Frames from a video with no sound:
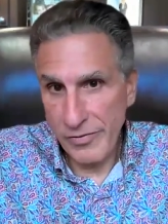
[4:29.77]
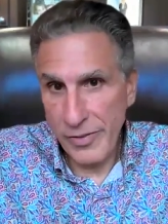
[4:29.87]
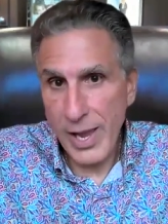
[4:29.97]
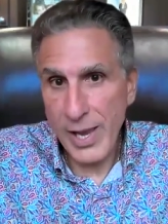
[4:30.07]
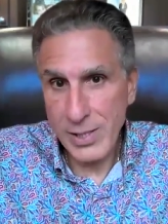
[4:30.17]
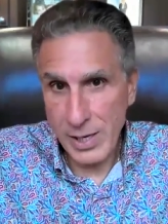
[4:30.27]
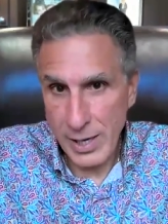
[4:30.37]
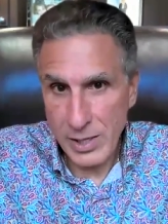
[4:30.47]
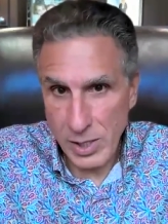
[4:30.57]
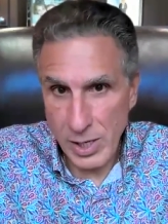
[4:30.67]
phase
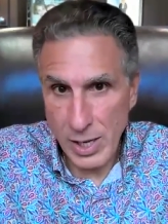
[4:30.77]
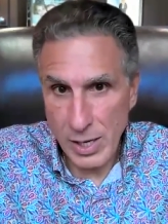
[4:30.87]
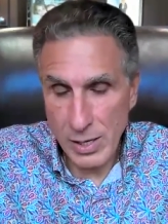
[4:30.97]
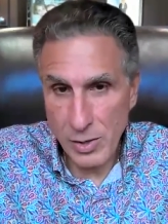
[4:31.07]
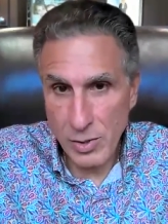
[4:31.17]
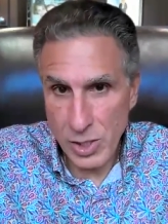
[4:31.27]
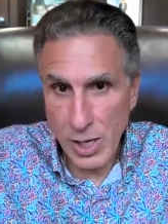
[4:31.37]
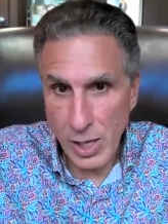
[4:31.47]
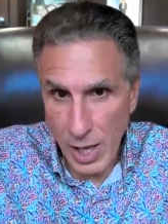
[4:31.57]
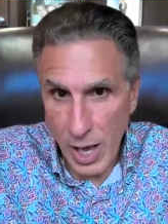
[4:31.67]
kicks in, you
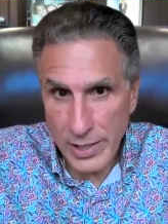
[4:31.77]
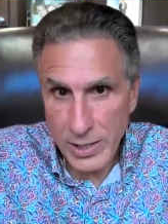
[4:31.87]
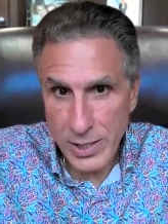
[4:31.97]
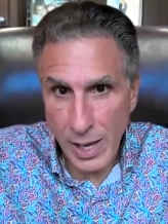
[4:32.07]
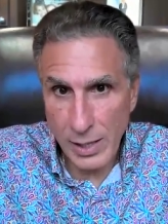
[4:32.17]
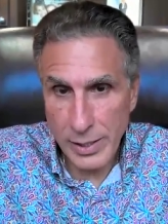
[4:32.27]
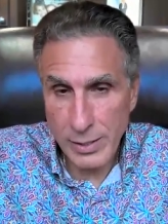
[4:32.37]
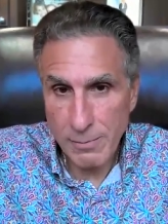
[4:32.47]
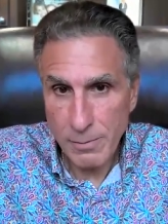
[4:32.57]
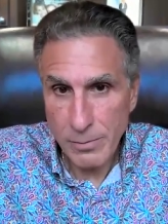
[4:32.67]
see a lot of
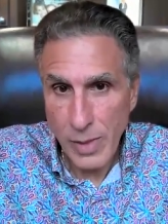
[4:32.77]
selling,